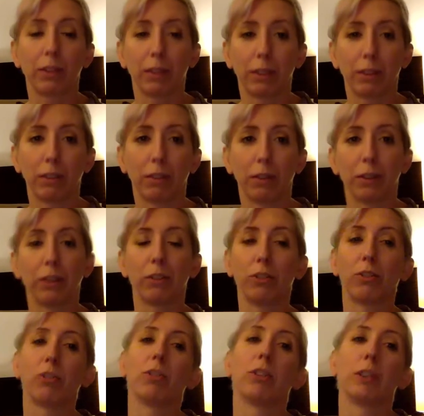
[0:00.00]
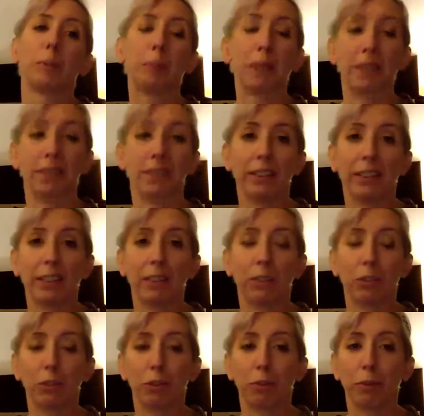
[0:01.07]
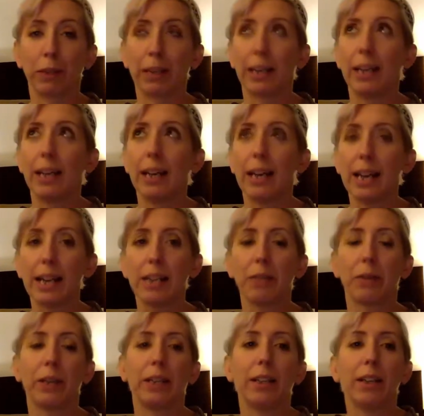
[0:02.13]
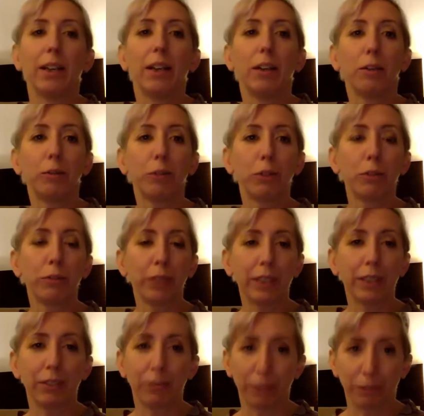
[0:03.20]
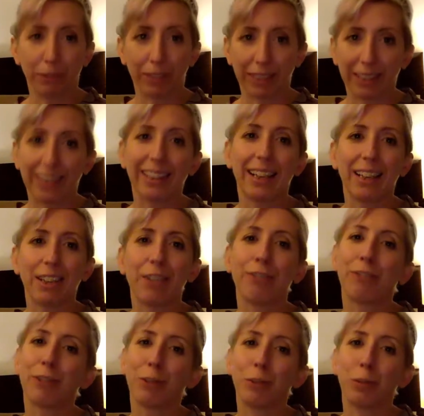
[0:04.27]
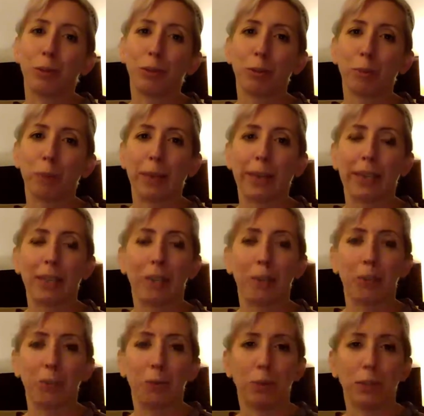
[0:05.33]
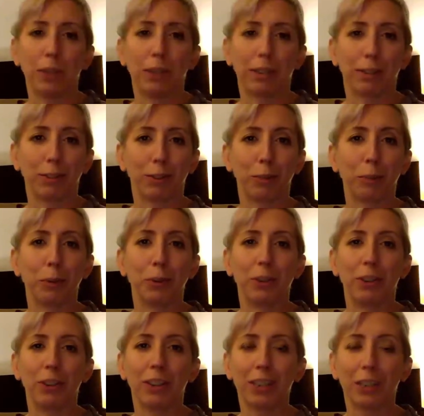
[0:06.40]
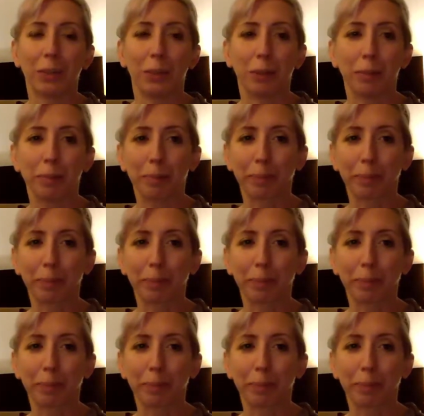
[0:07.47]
don't know, I think she's got like a painting in the attic or something. Anyway, for Vicky's 50th, their life goal was to buy a new little sporty Jaguar.